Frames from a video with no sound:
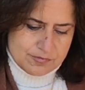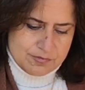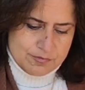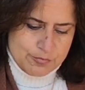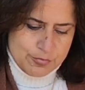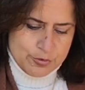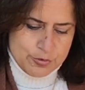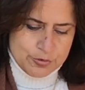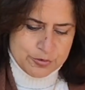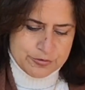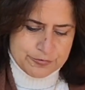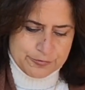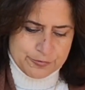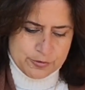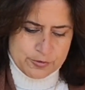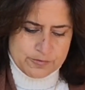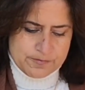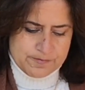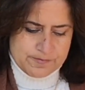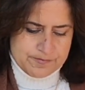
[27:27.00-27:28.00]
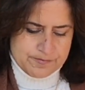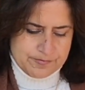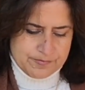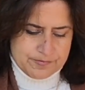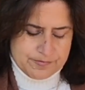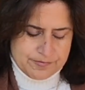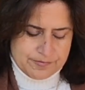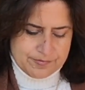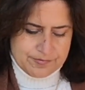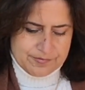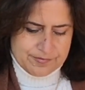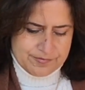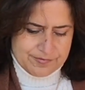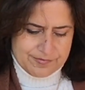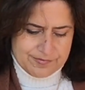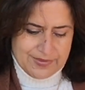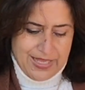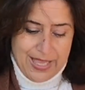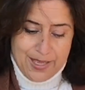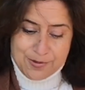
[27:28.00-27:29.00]
Beautiful.
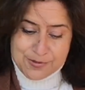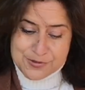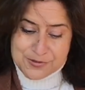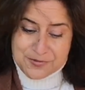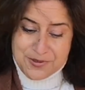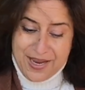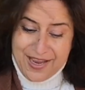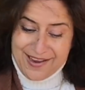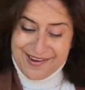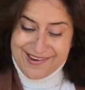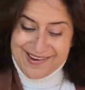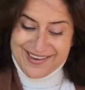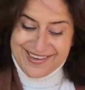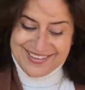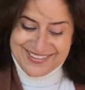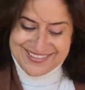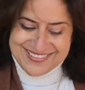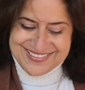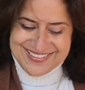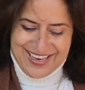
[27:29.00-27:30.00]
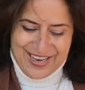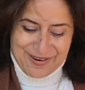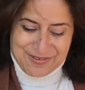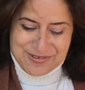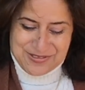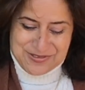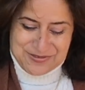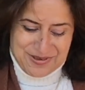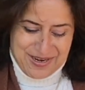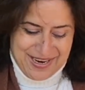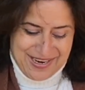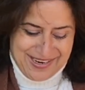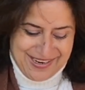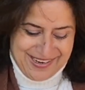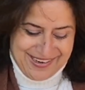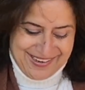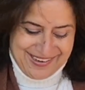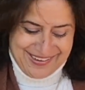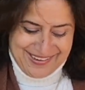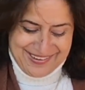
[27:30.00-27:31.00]
I was right. I was
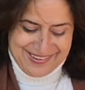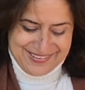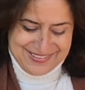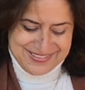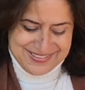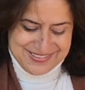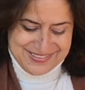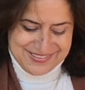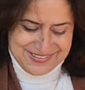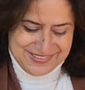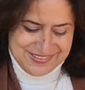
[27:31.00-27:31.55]
right.